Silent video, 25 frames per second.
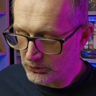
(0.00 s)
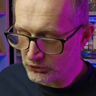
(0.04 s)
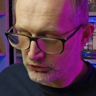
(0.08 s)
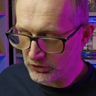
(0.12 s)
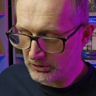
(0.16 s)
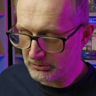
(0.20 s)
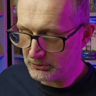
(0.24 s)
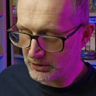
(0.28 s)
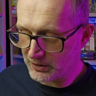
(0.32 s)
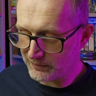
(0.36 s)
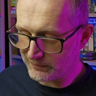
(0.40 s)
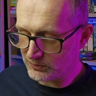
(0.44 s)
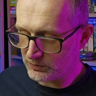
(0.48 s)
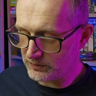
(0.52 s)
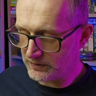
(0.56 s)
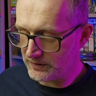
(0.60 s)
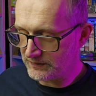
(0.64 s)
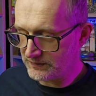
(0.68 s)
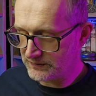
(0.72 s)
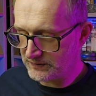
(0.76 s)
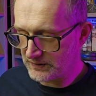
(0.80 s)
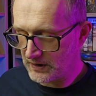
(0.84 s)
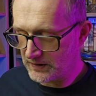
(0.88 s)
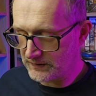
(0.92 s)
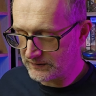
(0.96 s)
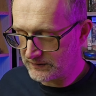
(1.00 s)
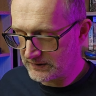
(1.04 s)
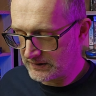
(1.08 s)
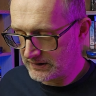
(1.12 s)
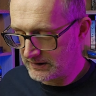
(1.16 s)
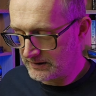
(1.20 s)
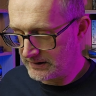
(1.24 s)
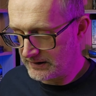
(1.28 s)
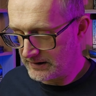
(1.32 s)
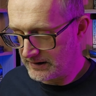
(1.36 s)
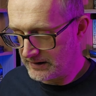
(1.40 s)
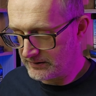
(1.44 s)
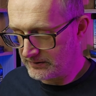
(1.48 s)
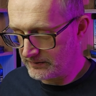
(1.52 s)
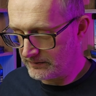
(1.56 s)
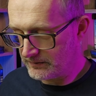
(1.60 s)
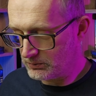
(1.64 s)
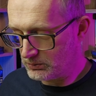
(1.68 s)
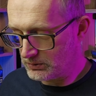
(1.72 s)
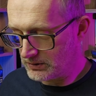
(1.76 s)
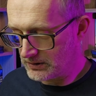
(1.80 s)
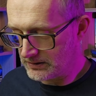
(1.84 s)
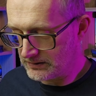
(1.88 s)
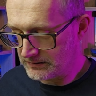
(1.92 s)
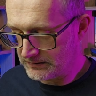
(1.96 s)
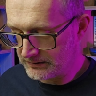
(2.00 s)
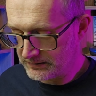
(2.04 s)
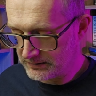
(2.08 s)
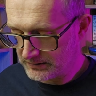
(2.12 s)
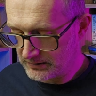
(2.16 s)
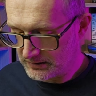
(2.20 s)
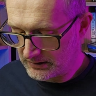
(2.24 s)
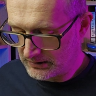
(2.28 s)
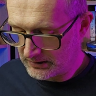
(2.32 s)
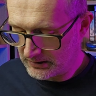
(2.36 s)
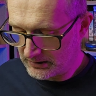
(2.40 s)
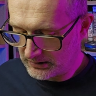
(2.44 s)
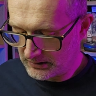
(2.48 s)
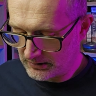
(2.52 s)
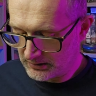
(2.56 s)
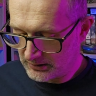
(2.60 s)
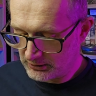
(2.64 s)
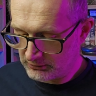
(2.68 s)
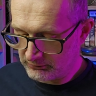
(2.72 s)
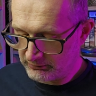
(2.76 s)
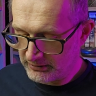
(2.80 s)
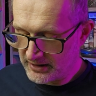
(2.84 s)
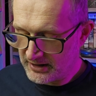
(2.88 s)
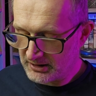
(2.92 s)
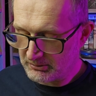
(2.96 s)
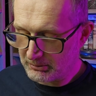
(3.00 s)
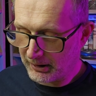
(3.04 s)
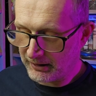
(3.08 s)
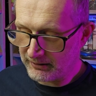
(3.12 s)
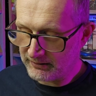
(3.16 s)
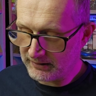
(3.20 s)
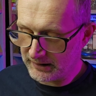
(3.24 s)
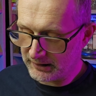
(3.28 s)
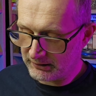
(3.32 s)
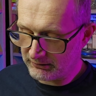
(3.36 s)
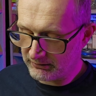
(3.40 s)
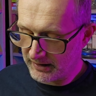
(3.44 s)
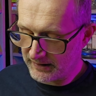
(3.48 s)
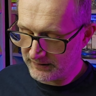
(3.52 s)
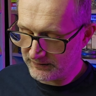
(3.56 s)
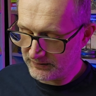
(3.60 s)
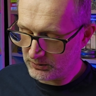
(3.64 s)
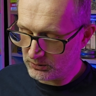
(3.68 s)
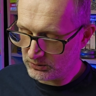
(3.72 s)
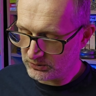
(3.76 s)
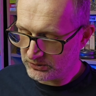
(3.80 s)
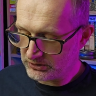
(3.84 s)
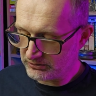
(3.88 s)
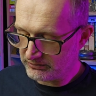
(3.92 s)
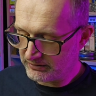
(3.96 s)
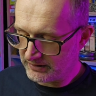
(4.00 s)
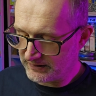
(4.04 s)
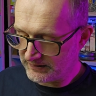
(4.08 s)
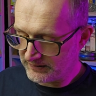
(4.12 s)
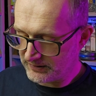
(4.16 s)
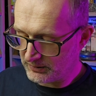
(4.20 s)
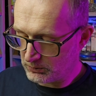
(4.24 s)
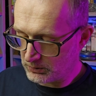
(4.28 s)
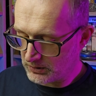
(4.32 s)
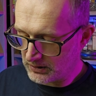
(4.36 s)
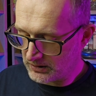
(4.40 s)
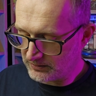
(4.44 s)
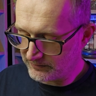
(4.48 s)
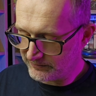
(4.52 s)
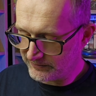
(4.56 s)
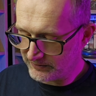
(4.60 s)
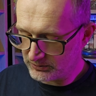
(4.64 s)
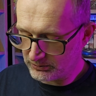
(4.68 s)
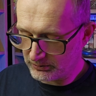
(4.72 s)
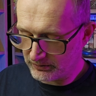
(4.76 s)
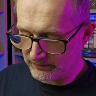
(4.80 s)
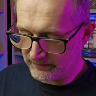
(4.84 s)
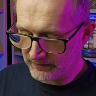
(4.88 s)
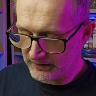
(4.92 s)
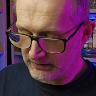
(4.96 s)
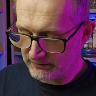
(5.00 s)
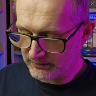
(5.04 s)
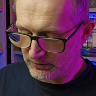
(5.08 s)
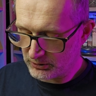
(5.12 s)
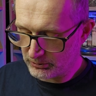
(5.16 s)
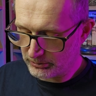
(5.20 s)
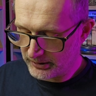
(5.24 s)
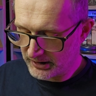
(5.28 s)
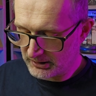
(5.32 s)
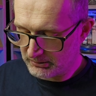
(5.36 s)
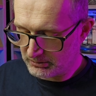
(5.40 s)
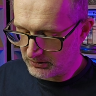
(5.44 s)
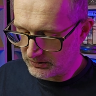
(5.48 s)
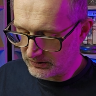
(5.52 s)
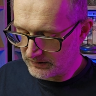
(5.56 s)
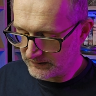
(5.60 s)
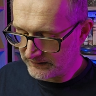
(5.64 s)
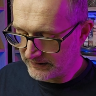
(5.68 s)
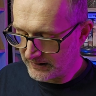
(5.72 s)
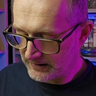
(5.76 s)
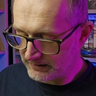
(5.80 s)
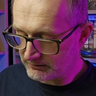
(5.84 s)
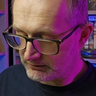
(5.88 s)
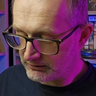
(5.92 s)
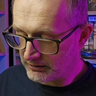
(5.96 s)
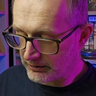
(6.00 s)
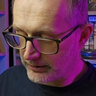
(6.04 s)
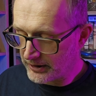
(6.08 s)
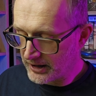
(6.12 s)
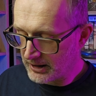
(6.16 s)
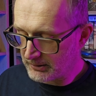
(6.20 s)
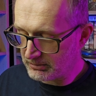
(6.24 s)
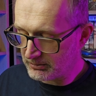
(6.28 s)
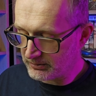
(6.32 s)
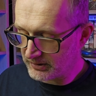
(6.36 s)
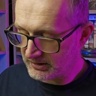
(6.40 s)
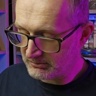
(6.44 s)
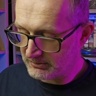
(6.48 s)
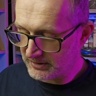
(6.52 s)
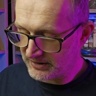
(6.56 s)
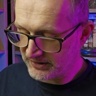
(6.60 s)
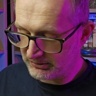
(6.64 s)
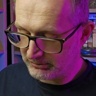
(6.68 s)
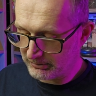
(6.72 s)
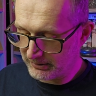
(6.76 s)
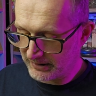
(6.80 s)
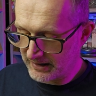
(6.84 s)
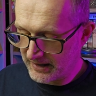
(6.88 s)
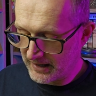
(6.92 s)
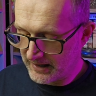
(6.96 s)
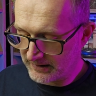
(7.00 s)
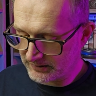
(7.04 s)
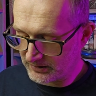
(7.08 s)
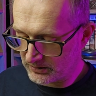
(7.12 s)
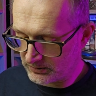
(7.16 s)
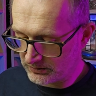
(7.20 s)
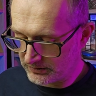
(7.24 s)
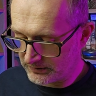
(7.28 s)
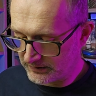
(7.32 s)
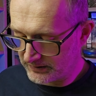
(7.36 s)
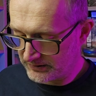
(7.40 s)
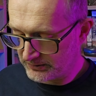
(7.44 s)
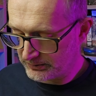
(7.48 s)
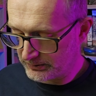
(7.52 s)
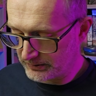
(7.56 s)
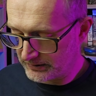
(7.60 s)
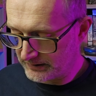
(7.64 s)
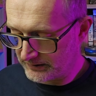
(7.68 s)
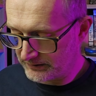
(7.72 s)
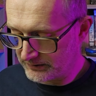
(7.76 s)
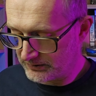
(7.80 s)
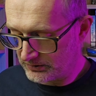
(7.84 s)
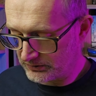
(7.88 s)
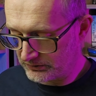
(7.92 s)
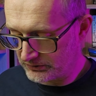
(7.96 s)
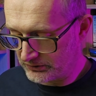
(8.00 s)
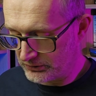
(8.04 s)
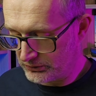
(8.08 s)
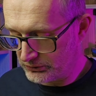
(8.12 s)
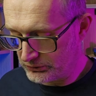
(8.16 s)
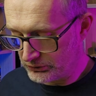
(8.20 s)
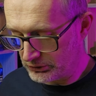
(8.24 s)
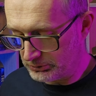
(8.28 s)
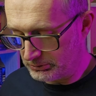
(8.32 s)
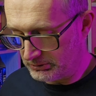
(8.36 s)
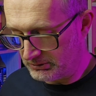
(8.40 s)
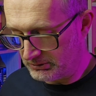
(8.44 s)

trip novel that starts at the end of the world. Green apparently creates an all-too-realistic world filled with very real people. A tale of growing up and what it means to be an adult. This one is not to be